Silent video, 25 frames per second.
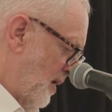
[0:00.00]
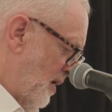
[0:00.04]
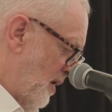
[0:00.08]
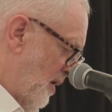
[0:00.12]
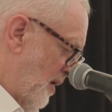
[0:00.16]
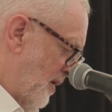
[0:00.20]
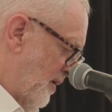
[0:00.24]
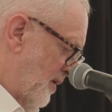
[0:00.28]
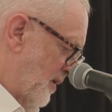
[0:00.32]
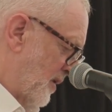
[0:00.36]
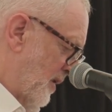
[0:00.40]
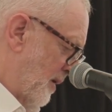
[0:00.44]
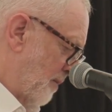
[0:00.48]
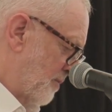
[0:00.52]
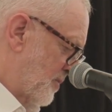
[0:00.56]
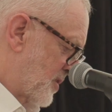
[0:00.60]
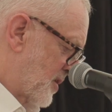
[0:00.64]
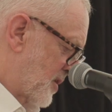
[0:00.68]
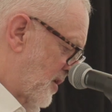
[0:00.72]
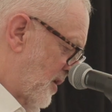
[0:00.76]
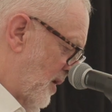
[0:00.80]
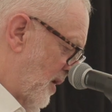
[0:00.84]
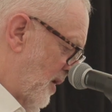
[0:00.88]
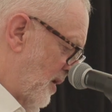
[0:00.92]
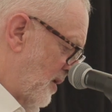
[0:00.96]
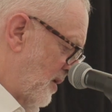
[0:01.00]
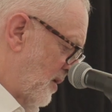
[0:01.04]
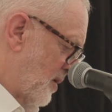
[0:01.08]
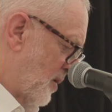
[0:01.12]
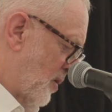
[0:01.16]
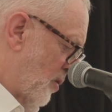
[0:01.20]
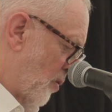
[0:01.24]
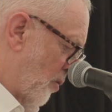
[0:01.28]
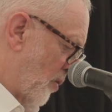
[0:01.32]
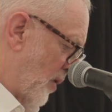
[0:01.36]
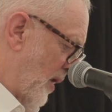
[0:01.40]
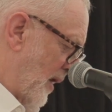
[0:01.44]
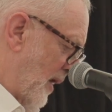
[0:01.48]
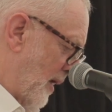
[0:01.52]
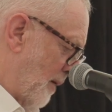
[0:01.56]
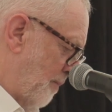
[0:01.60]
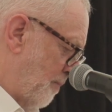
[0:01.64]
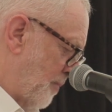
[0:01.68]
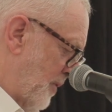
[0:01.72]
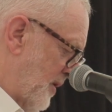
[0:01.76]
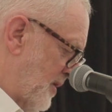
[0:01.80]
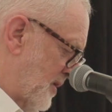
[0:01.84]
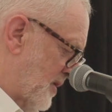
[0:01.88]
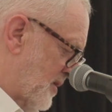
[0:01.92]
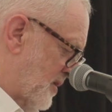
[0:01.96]
under them skin, coil
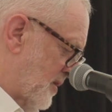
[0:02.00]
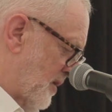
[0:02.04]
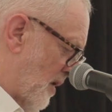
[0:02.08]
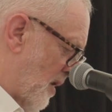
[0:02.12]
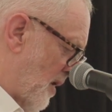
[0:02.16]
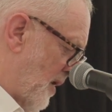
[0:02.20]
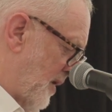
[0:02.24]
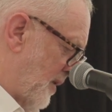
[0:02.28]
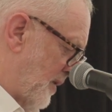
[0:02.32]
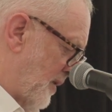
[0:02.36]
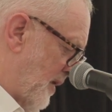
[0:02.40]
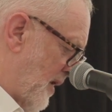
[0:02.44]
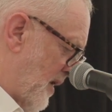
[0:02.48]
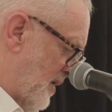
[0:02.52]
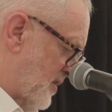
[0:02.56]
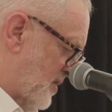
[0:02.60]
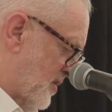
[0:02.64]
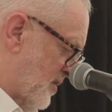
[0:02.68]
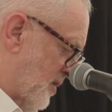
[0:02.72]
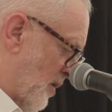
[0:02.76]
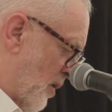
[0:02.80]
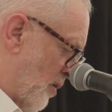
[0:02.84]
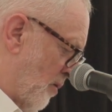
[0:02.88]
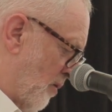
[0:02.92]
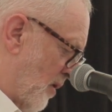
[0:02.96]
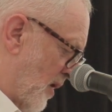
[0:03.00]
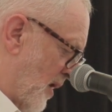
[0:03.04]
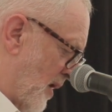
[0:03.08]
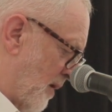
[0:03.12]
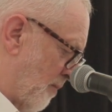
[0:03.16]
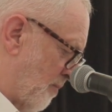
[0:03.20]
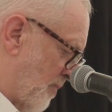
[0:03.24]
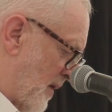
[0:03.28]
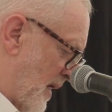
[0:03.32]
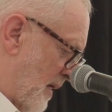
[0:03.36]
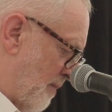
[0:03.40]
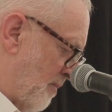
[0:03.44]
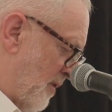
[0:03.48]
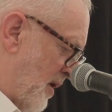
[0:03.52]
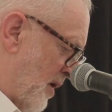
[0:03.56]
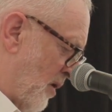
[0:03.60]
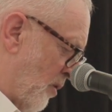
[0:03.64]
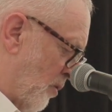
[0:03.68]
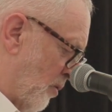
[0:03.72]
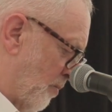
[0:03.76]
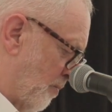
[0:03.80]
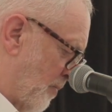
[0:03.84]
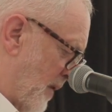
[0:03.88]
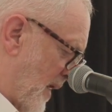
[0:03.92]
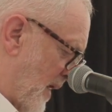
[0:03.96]
up inside their so like baby
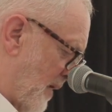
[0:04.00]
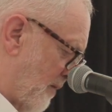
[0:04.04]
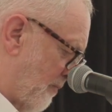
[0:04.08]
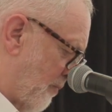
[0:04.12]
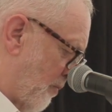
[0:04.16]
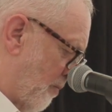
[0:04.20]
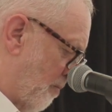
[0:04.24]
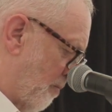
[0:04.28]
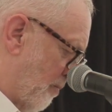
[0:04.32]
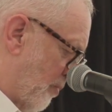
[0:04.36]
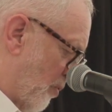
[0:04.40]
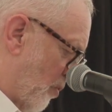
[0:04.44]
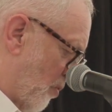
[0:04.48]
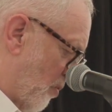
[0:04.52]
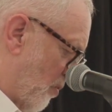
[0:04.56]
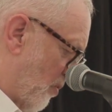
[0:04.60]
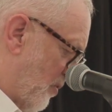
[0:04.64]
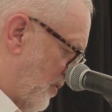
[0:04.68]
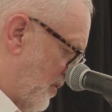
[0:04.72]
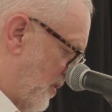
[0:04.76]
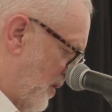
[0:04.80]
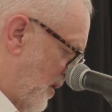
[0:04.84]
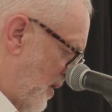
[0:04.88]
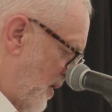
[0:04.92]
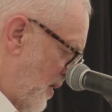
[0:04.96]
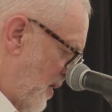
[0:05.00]
hold back from born.